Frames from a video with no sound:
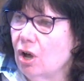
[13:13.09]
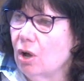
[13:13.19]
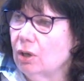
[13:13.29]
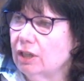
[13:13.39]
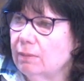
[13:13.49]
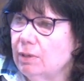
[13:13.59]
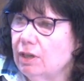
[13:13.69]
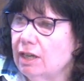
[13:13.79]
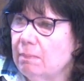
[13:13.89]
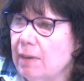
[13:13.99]
Holy
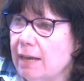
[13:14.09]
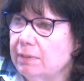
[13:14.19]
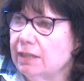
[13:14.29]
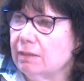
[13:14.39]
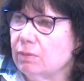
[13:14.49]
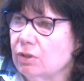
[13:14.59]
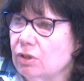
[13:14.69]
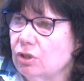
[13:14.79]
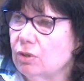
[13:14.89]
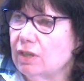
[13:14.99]
Communion and baptism are the
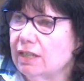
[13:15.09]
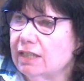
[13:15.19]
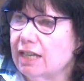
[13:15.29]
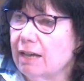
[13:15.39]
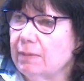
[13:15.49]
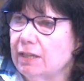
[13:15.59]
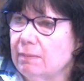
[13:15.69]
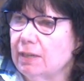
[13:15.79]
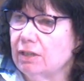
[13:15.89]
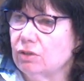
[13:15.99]
two things that got me into
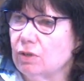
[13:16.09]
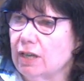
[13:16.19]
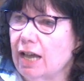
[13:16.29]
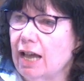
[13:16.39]
ministry.